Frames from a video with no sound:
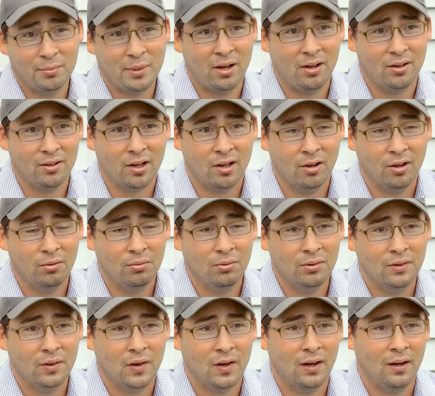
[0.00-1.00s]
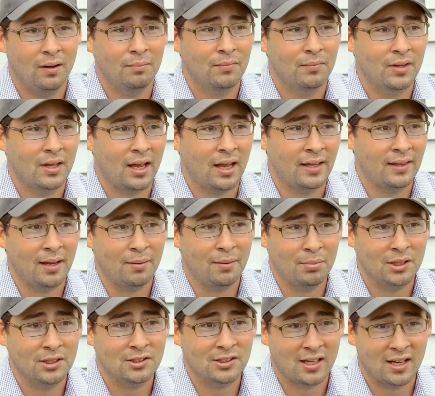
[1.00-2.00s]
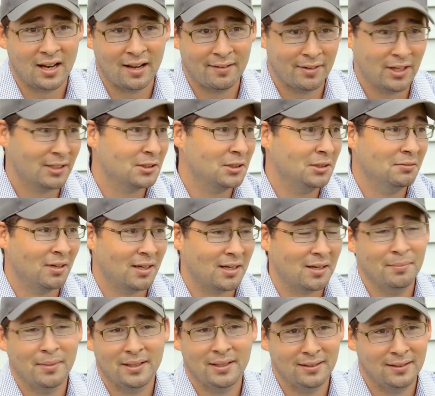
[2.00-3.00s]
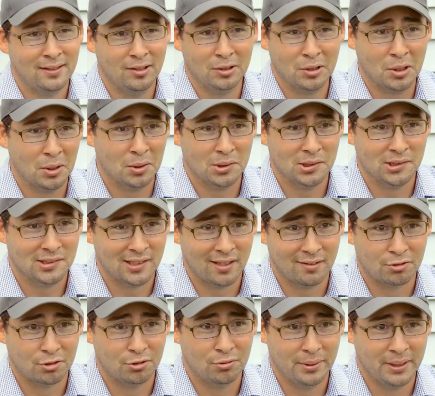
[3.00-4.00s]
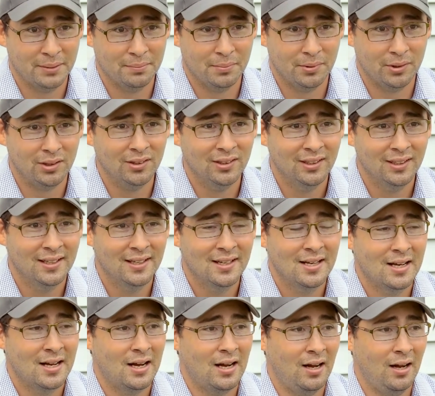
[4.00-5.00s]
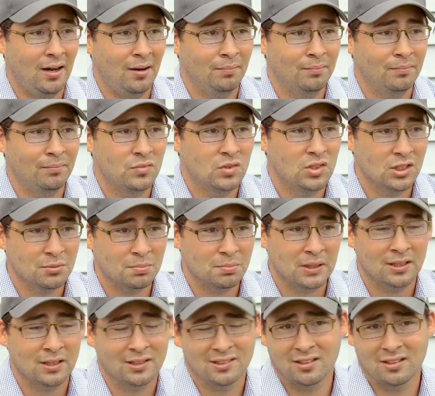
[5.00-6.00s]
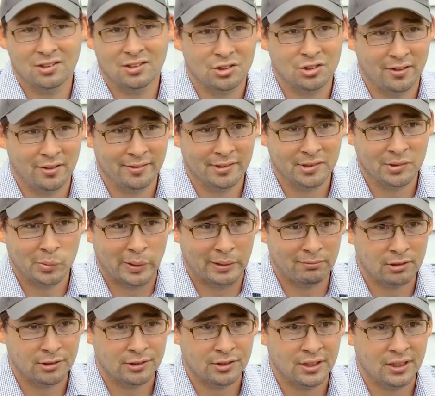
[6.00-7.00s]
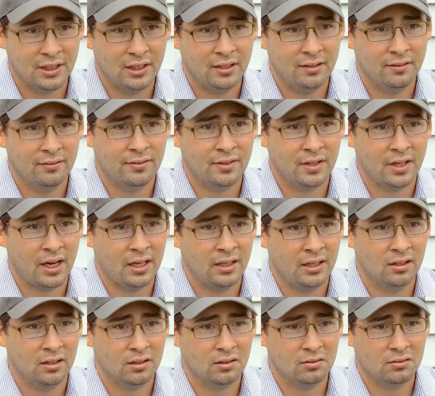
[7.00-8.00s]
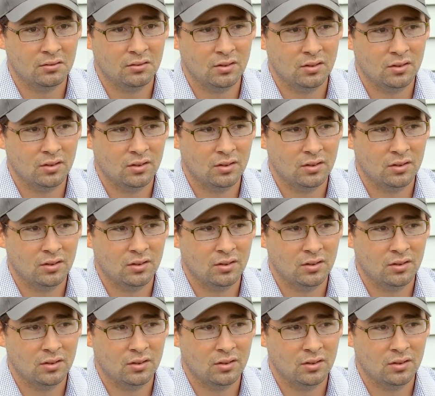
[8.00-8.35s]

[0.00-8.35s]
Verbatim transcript: from Halco. Um, and that being said, I've actually recommended Halco to several people. Um, just because of the service we received and the